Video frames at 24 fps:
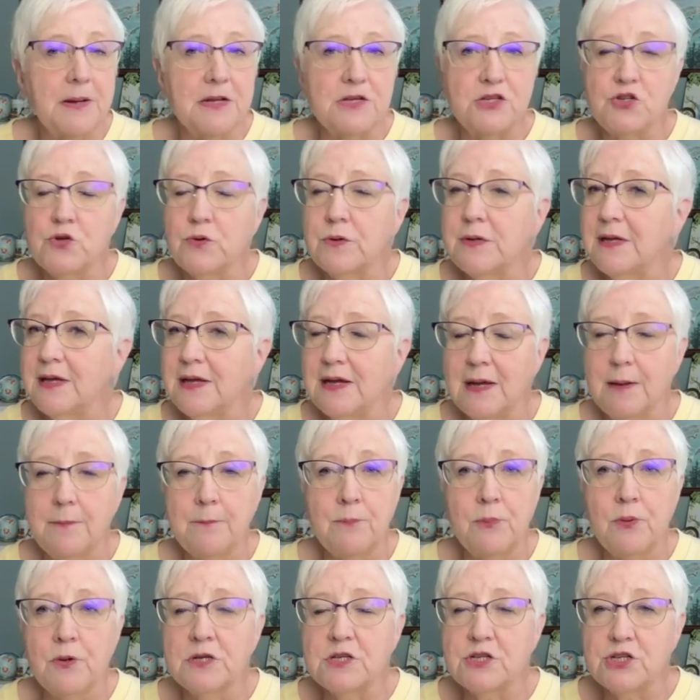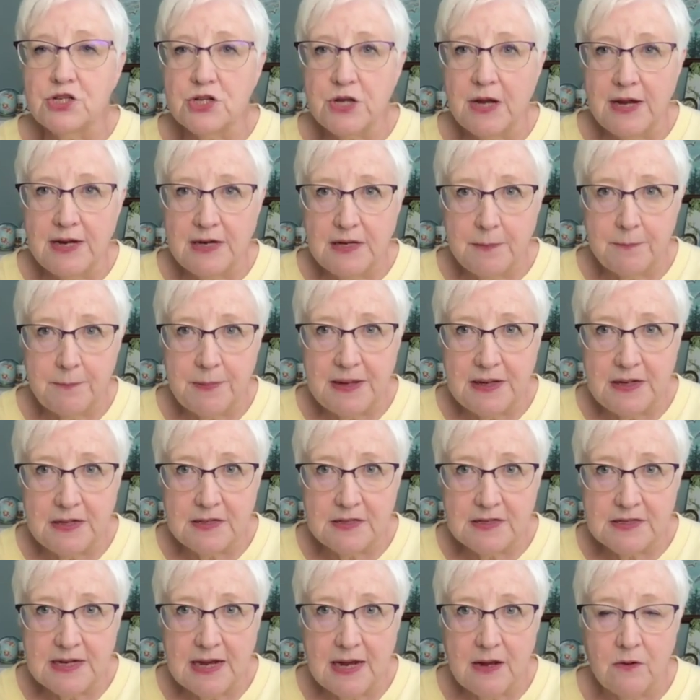but you can't put China
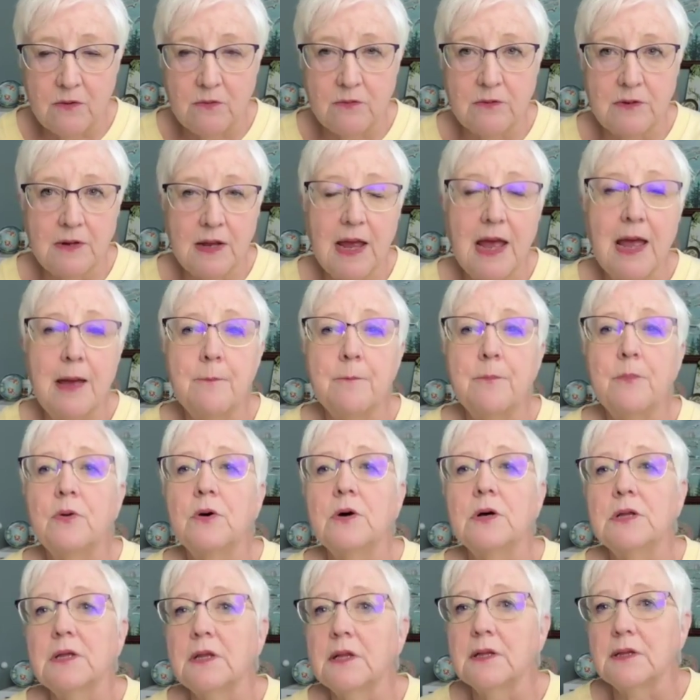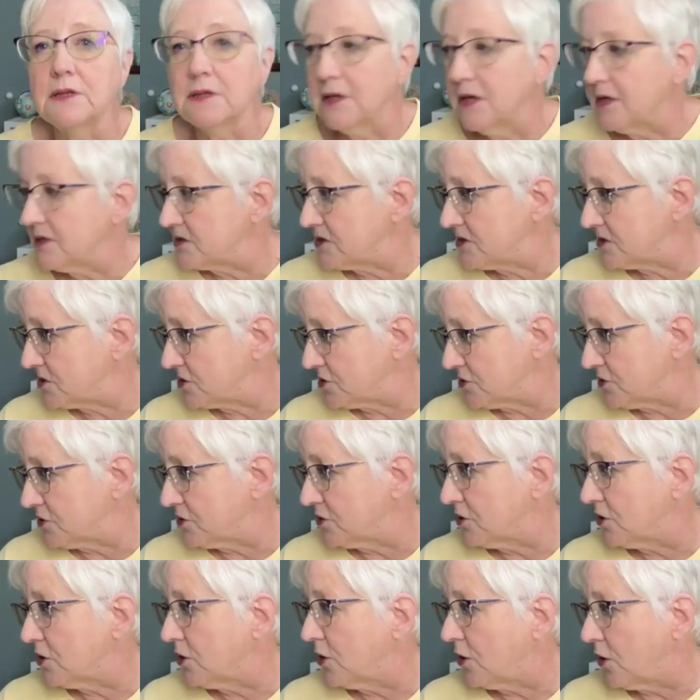paint down and put
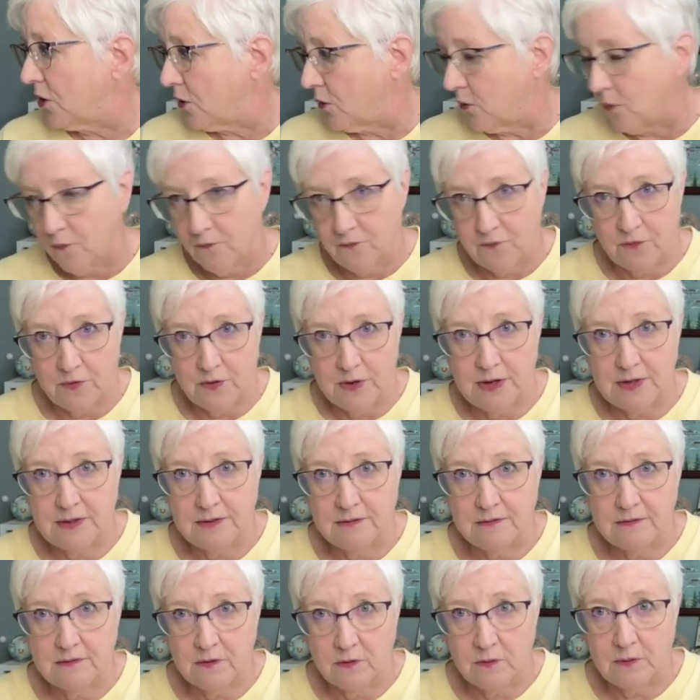luster over it.